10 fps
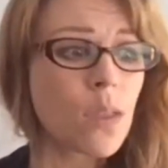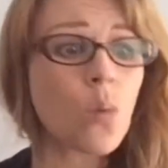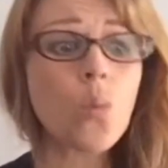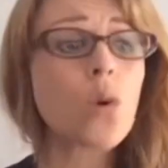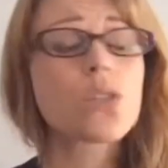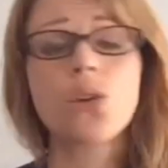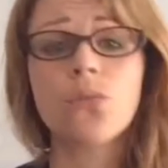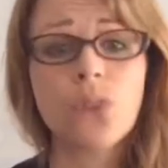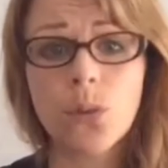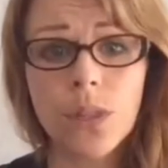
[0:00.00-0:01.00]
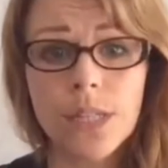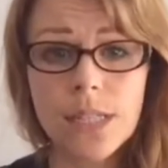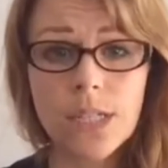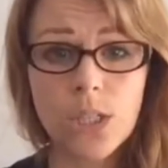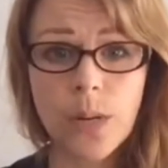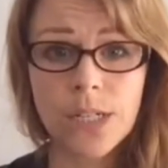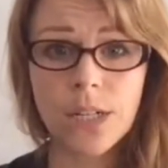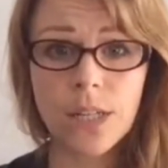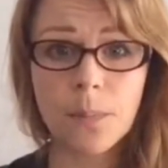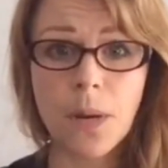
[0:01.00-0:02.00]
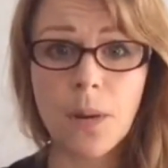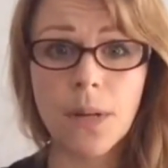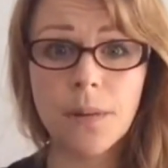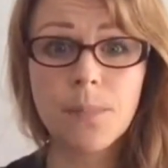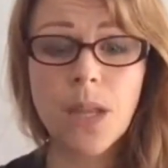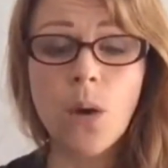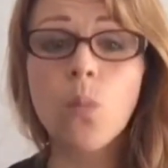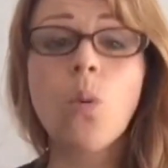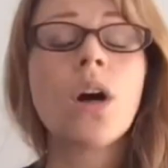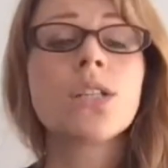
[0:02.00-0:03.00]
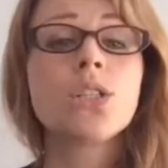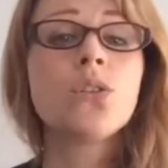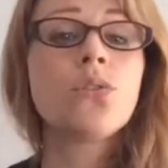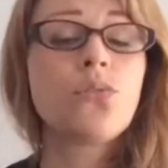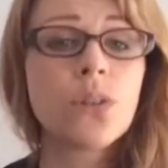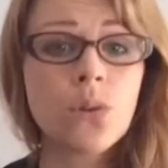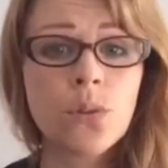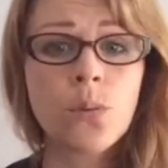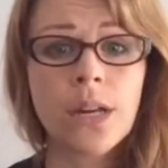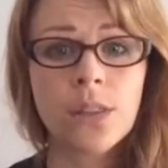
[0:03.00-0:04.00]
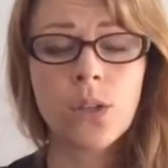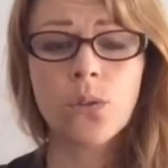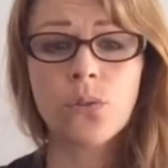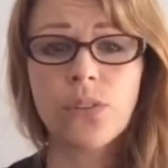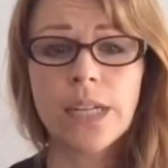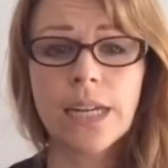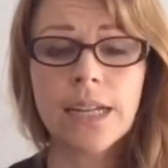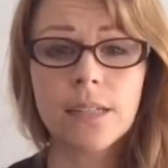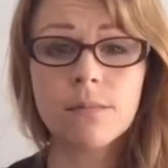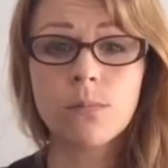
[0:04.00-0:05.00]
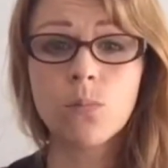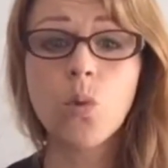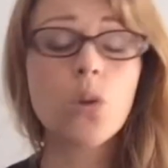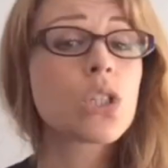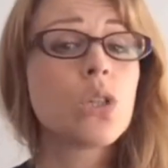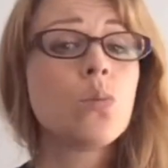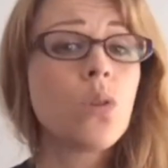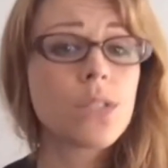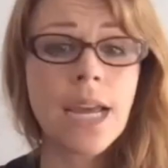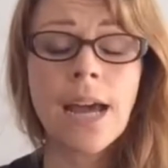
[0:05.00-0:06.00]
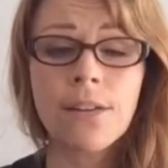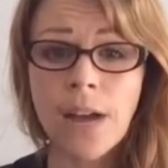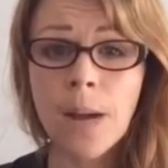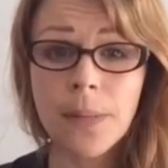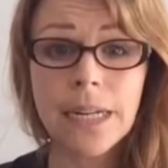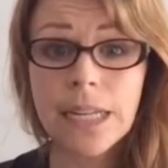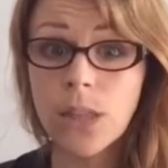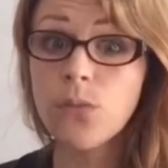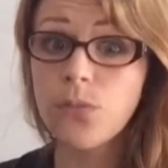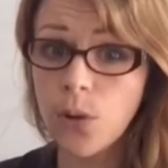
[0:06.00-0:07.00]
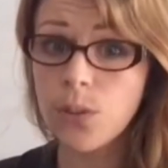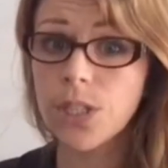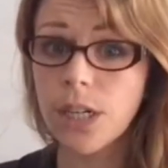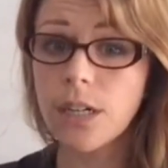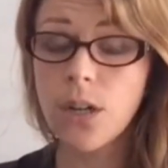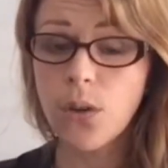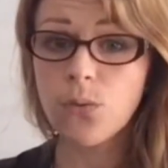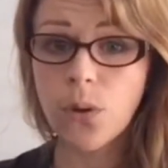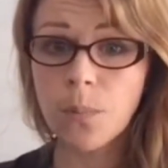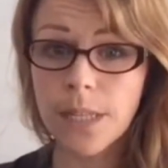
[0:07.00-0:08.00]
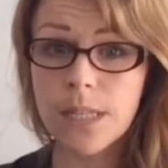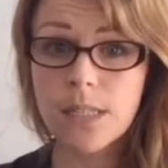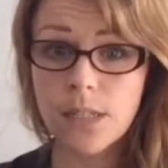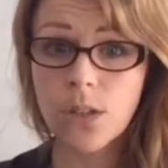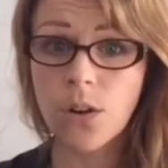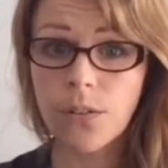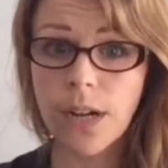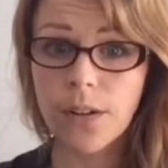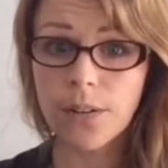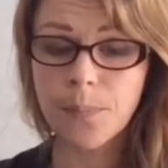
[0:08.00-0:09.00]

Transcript: What's your view on the situation at the moment? Why do you feel the way that you're feeling? What do you want to have happening in the future from this scenario?